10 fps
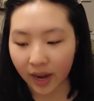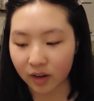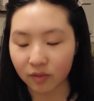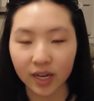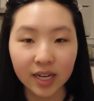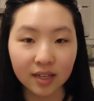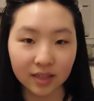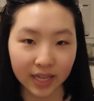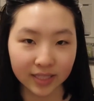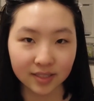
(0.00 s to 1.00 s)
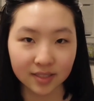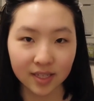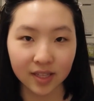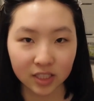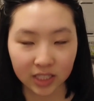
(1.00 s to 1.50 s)
I already cleansed
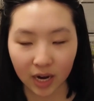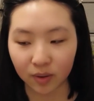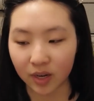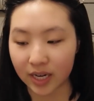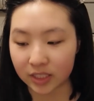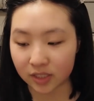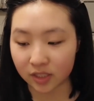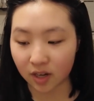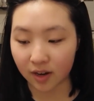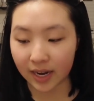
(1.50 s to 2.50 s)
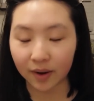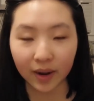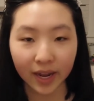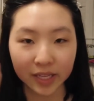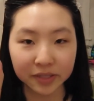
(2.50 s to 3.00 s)
in the shower. I just got out.
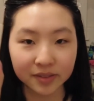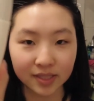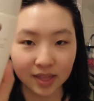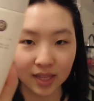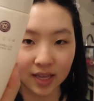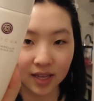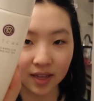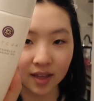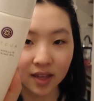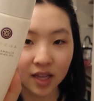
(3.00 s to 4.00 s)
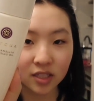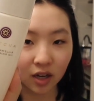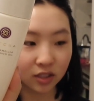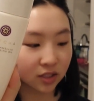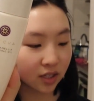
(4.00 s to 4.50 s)
I used the
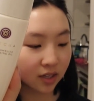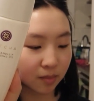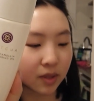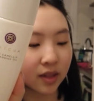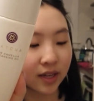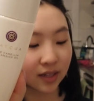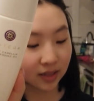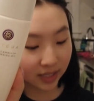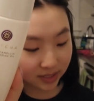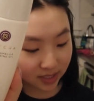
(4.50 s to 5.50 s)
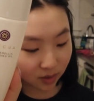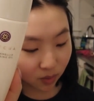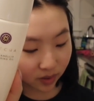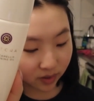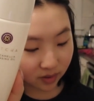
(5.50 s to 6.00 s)
Tatcha Camellia Cleansing
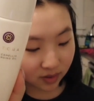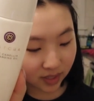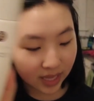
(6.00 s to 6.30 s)
Oil